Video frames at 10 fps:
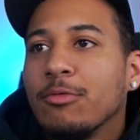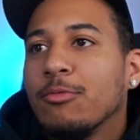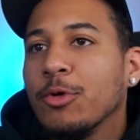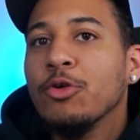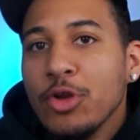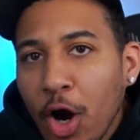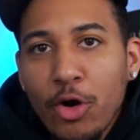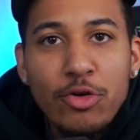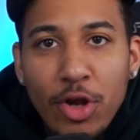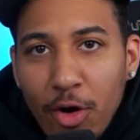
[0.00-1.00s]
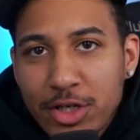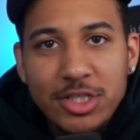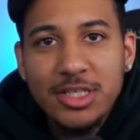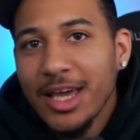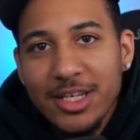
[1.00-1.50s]
When you know, it's
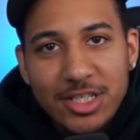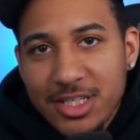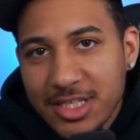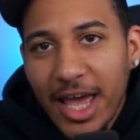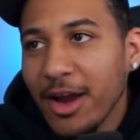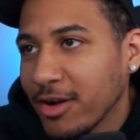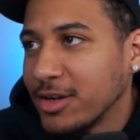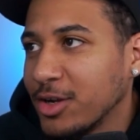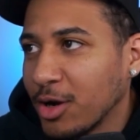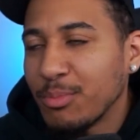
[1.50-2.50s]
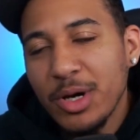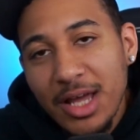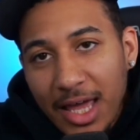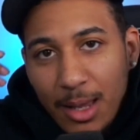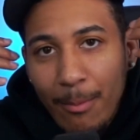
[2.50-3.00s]
just like, it's just there, you know. But
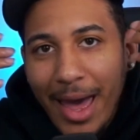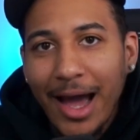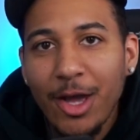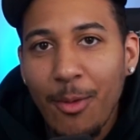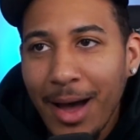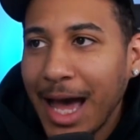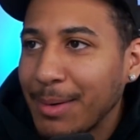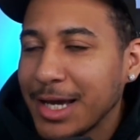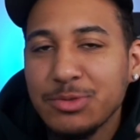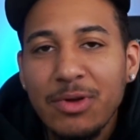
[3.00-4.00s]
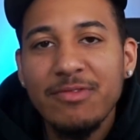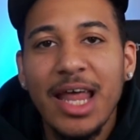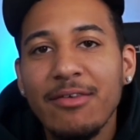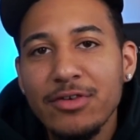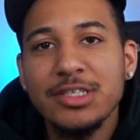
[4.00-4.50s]
in the back of your mind, because we've
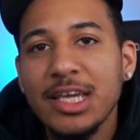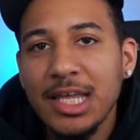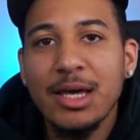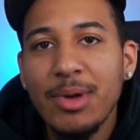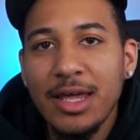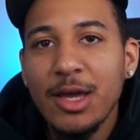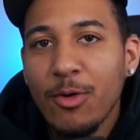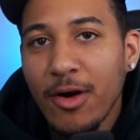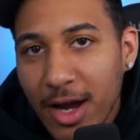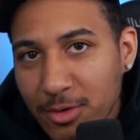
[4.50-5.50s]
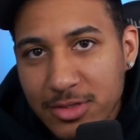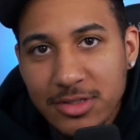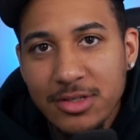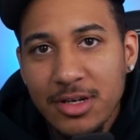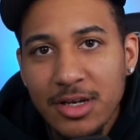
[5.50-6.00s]
never seen him anywhere
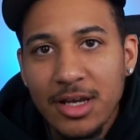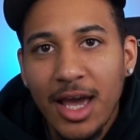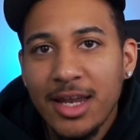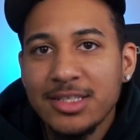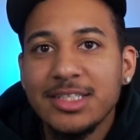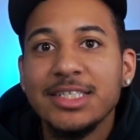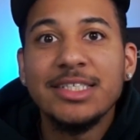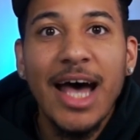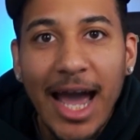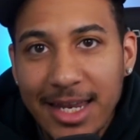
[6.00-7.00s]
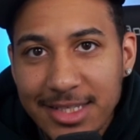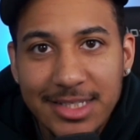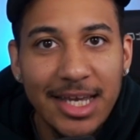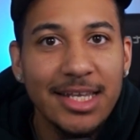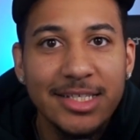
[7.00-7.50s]
else, and it's this
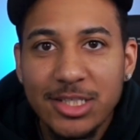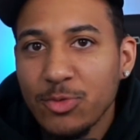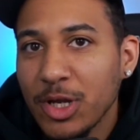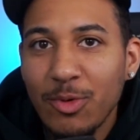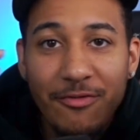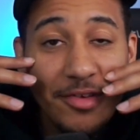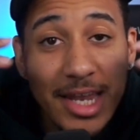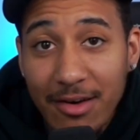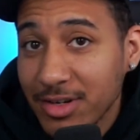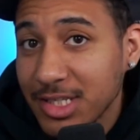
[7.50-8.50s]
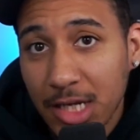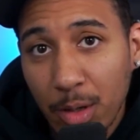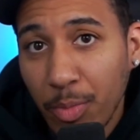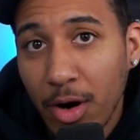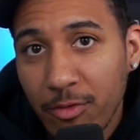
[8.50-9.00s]
dynasty and it's three, we've never seen them
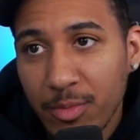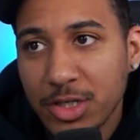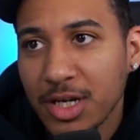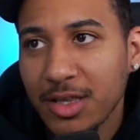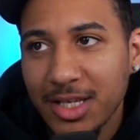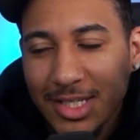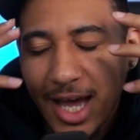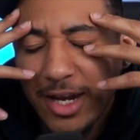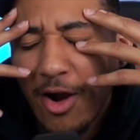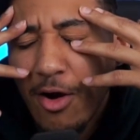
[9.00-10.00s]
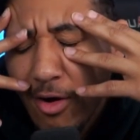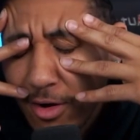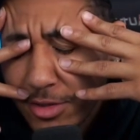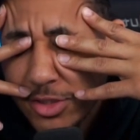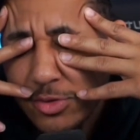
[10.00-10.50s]
apart from each other. It's kind of
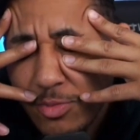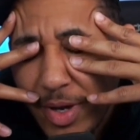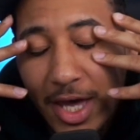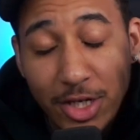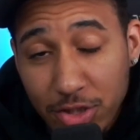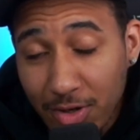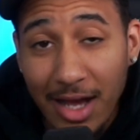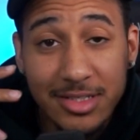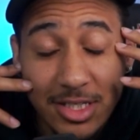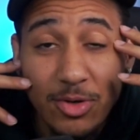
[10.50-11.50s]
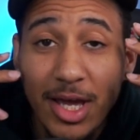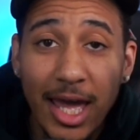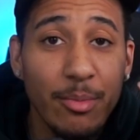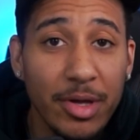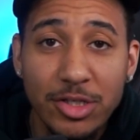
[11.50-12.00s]
hard to picture. I still
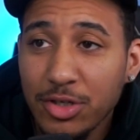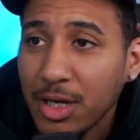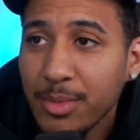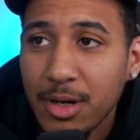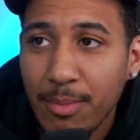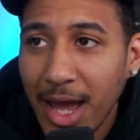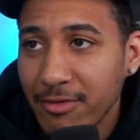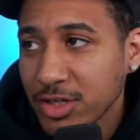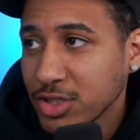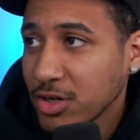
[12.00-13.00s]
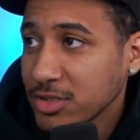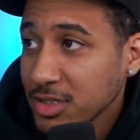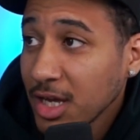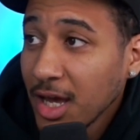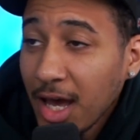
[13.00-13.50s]
can't picture him in a Mavericks
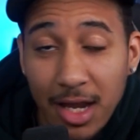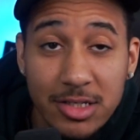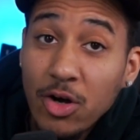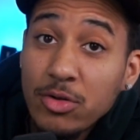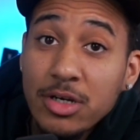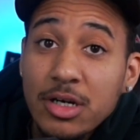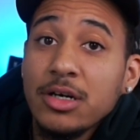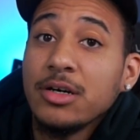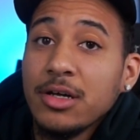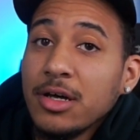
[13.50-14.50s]
jersey, and it's gonna look good.